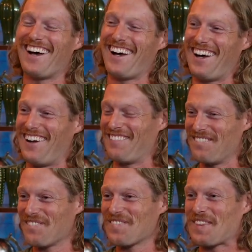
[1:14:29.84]

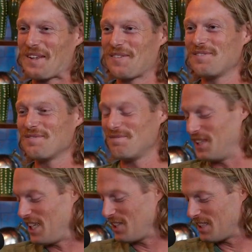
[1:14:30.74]

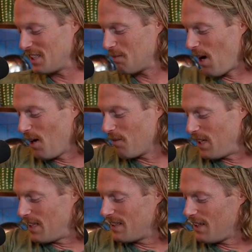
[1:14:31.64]
But they just inspire
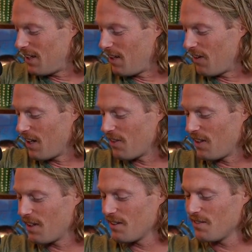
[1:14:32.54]
me, and I
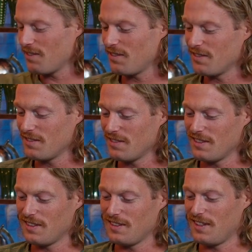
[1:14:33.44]
think
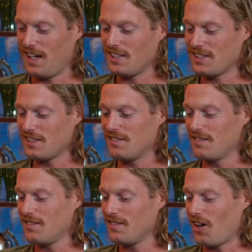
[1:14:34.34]
I just
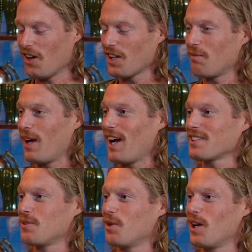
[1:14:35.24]
harken
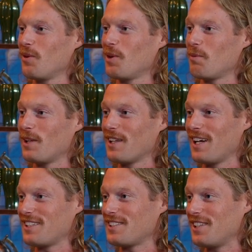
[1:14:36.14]
back to what it would have been
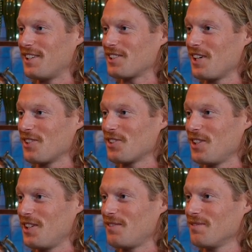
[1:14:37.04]
like to see this
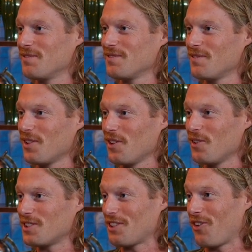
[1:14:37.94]
country with
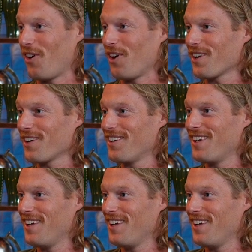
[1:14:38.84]
Lewis and Clark.